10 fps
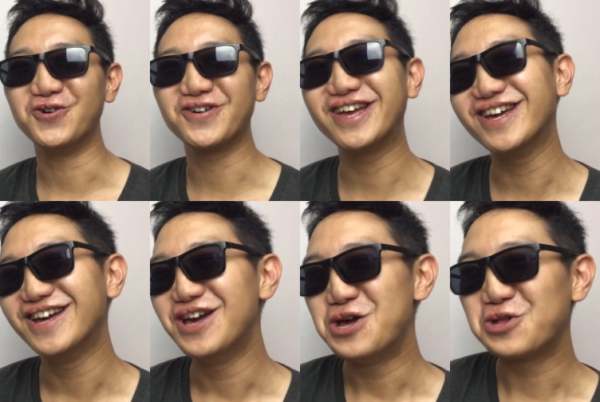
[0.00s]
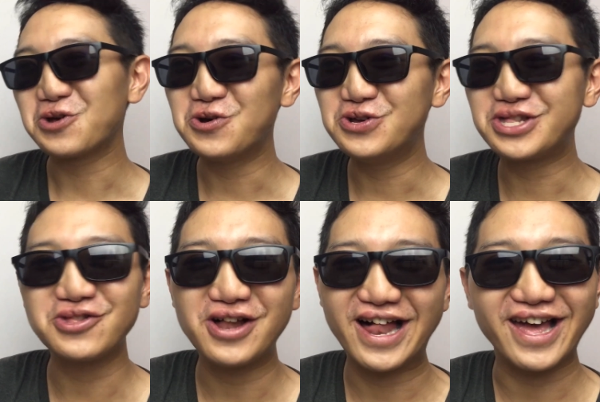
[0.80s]
Okay, so it's
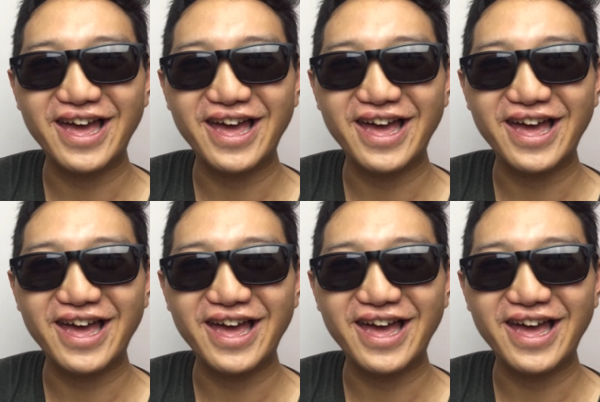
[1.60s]
not like